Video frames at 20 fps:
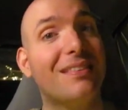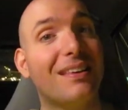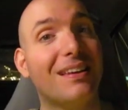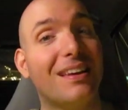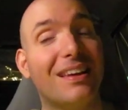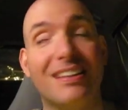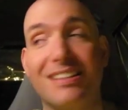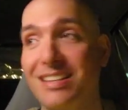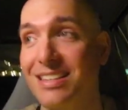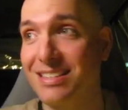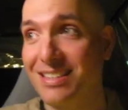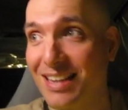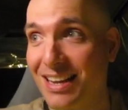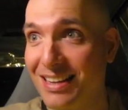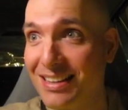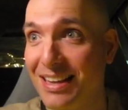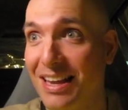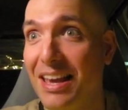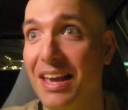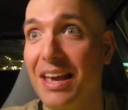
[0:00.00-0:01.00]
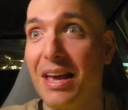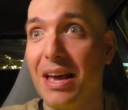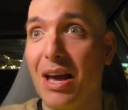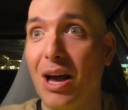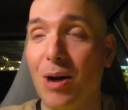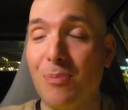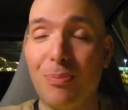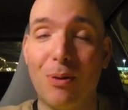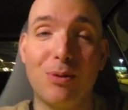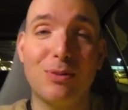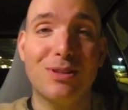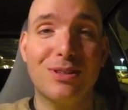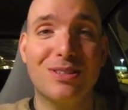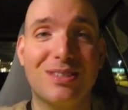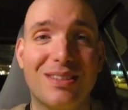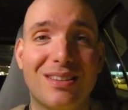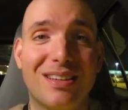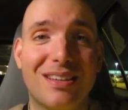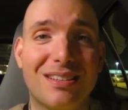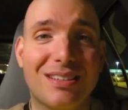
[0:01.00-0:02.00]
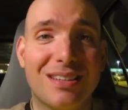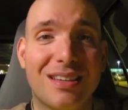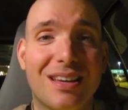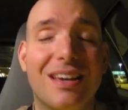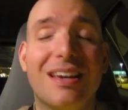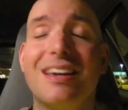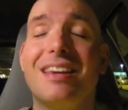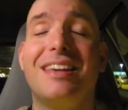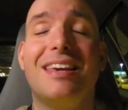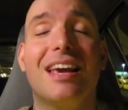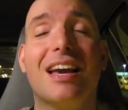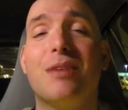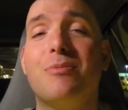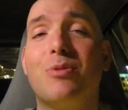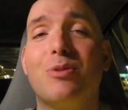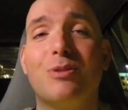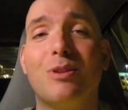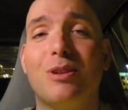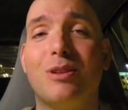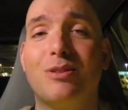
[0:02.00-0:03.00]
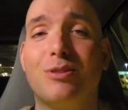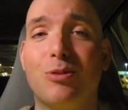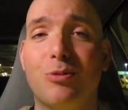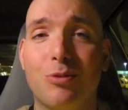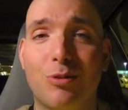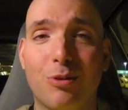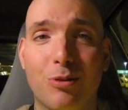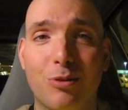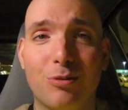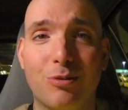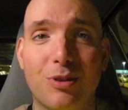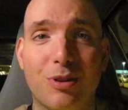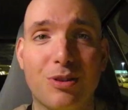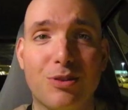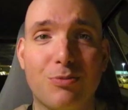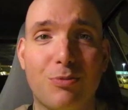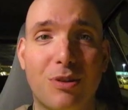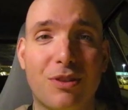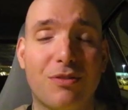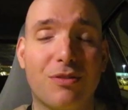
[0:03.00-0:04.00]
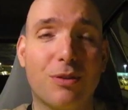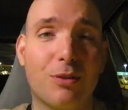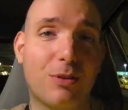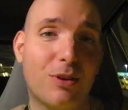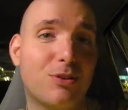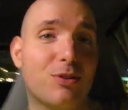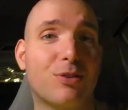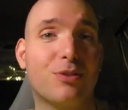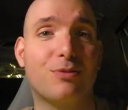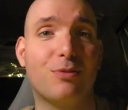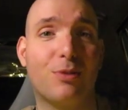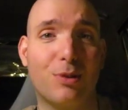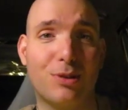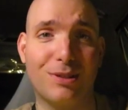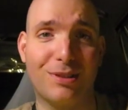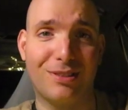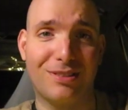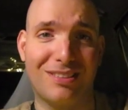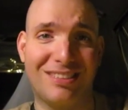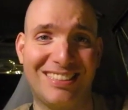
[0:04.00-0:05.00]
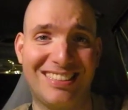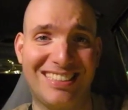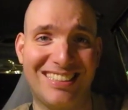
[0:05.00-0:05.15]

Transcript: thing is that a bonus to this, Guillermo del Toro does one of the creature's voices.